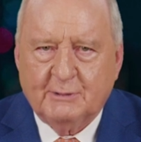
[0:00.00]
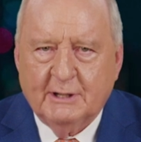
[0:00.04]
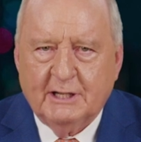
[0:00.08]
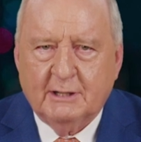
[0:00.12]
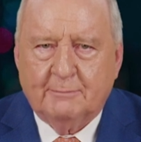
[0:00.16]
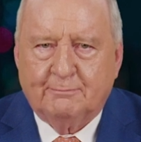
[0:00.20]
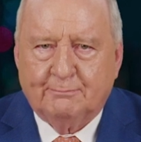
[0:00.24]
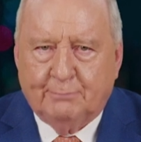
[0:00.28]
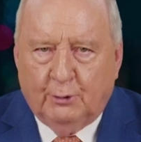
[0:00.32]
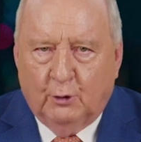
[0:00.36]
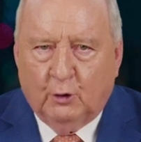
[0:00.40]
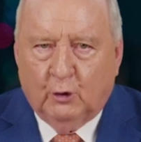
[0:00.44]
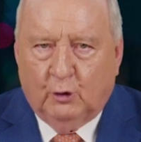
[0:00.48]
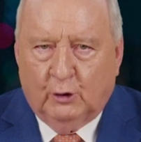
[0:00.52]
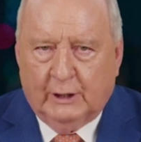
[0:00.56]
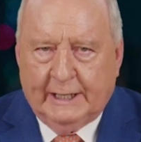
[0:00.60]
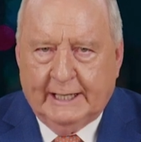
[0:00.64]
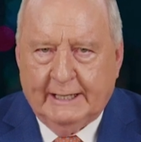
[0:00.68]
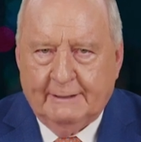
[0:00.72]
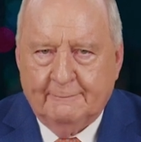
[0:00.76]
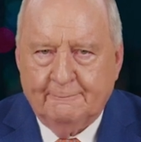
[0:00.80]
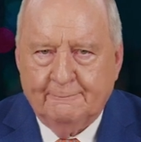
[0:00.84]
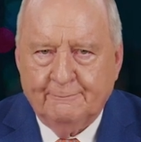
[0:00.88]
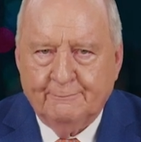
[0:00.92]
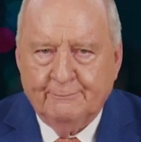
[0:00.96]
been
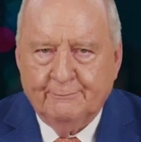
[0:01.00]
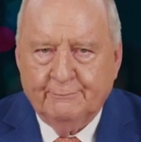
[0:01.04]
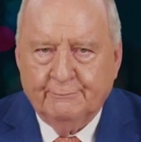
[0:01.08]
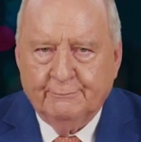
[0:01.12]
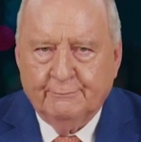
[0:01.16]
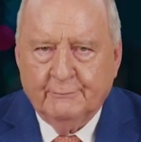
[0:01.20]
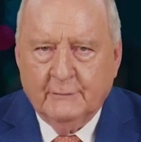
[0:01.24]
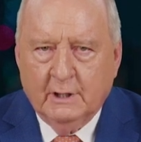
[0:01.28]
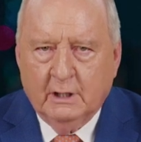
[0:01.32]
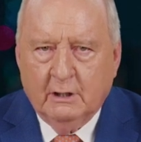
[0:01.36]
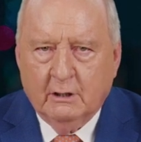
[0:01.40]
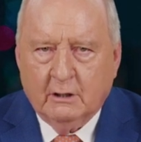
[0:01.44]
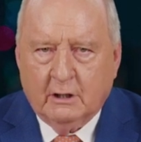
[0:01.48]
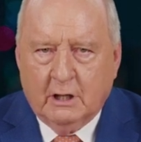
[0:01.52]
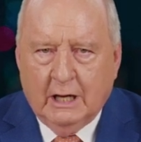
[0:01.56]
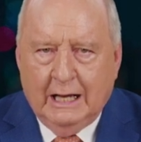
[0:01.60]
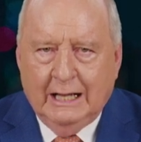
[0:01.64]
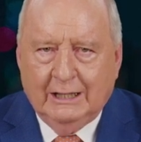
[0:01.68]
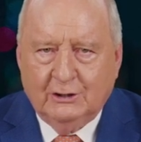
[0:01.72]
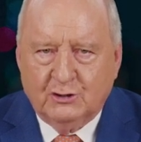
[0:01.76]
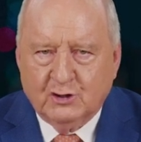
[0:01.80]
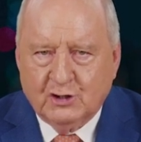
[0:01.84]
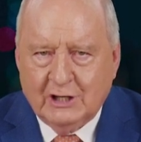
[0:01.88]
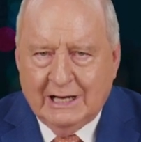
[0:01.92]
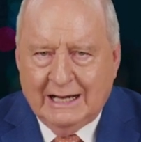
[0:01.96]
appalling.
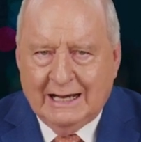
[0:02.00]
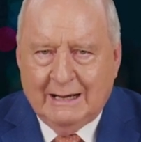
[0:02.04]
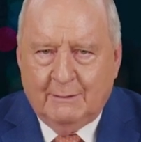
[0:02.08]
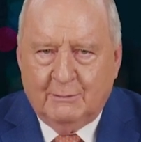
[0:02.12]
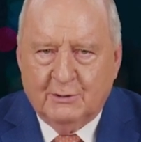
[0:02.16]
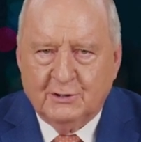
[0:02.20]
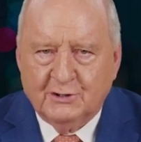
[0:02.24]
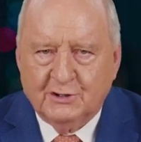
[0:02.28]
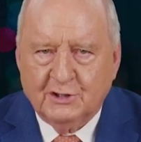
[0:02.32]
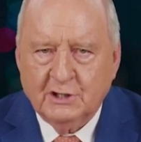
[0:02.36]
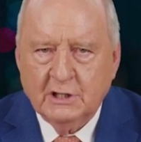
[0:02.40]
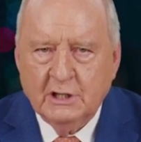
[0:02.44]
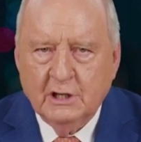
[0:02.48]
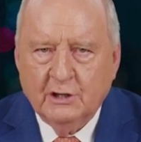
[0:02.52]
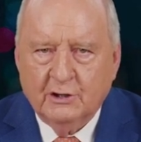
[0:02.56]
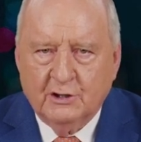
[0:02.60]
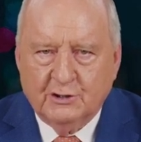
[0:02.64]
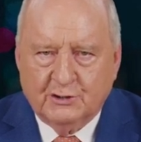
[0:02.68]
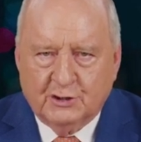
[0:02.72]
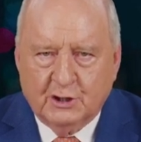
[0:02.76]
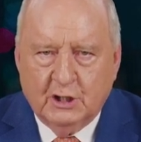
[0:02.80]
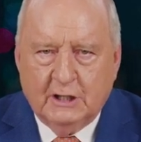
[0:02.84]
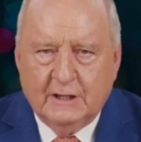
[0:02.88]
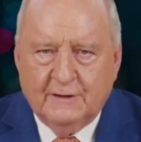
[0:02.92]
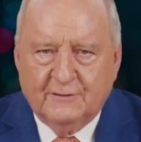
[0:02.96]
Kyle Chalmers
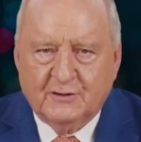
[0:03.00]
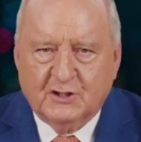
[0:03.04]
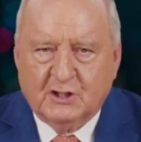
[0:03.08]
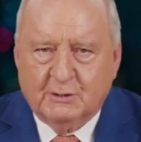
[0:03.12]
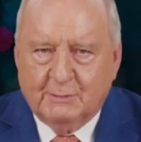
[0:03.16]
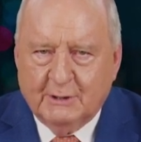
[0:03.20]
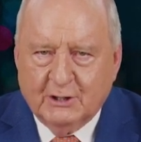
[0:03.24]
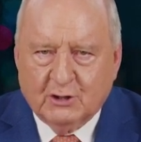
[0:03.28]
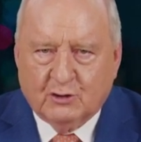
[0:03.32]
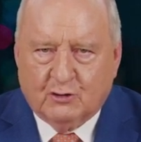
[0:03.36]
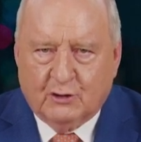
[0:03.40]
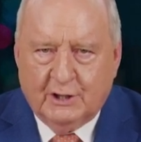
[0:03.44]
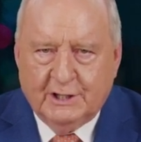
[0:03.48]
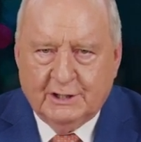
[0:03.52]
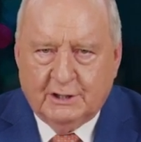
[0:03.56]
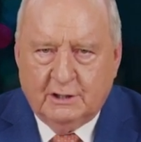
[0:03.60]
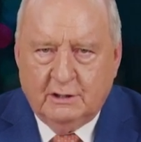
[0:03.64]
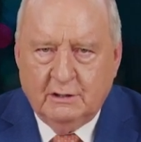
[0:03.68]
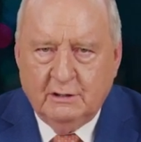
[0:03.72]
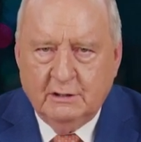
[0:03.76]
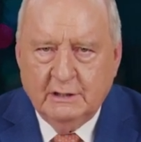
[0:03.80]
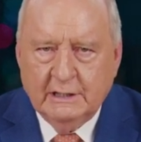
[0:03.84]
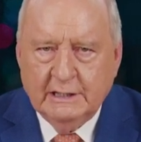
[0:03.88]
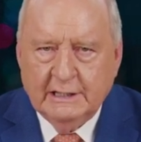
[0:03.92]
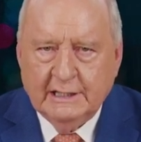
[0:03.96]
deserves to be
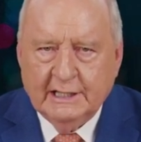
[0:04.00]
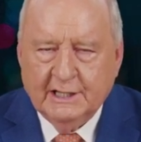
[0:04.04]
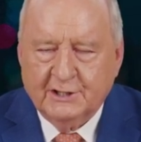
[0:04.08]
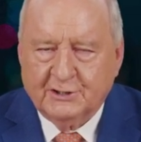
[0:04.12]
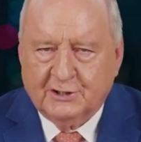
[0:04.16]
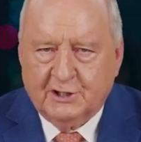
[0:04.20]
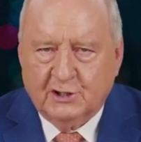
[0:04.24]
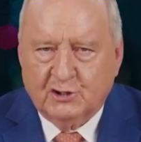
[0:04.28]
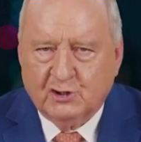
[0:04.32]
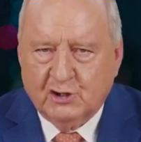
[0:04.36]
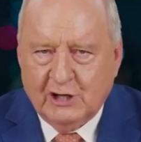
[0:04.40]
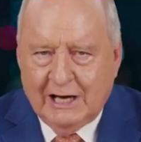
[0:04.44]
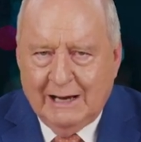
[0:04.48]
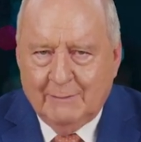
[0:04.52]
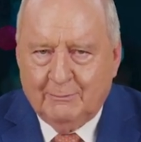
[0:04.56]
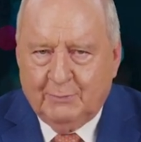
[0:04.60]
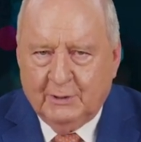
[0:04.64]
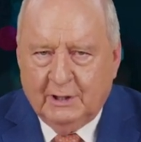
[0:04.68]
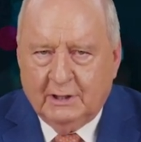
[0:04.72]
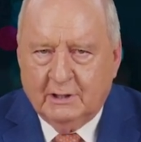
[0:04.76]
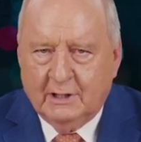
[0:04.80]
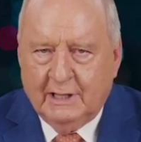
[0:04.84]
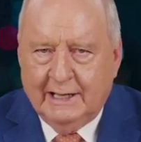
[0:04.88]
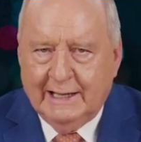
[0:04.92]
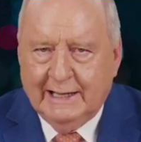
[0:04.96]
treated as the
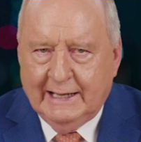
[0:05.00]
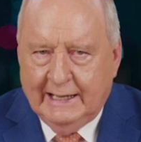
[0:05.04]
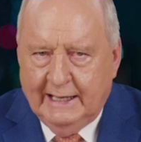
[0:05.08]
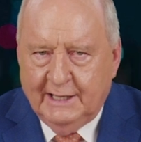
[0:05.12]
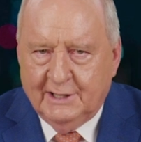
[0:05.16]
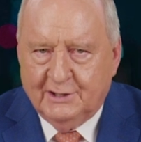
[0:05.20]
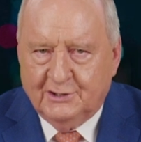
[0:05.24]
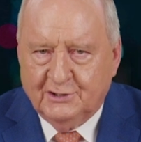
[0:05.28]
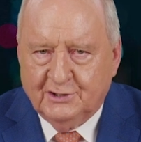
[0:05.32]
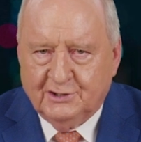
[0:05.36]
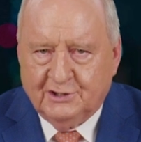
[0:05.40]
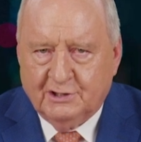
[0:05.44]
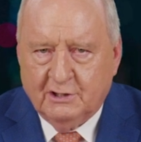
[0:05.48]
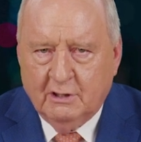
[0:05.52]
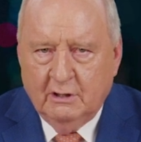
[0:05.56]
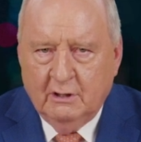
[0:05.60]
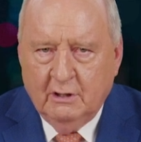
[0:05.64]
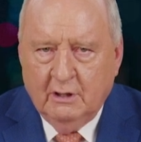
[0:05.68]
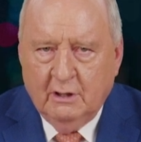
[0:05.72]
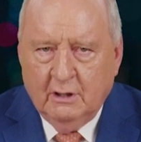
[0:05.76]
champion he is,